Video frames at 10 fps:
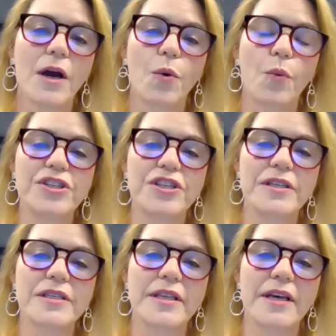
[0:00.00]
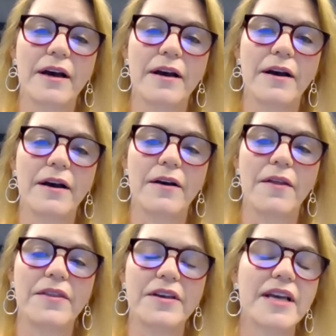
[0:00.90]
which is the,
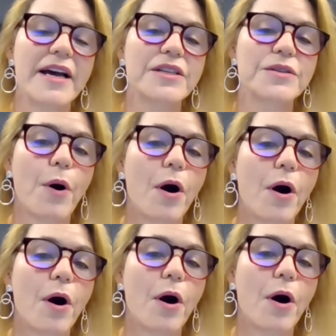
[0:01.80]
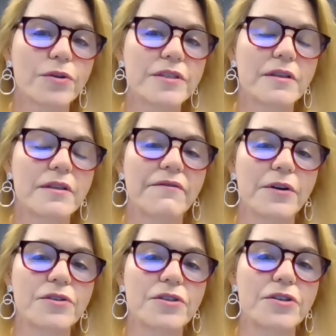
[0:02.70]
the size particles that the
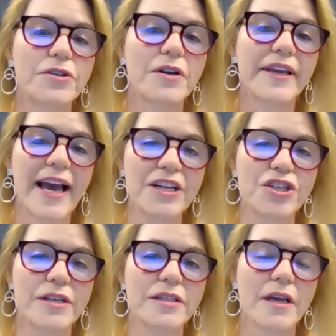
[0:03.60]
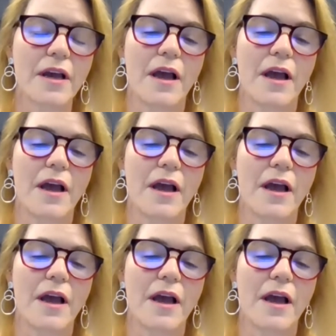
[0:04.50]
filter catches.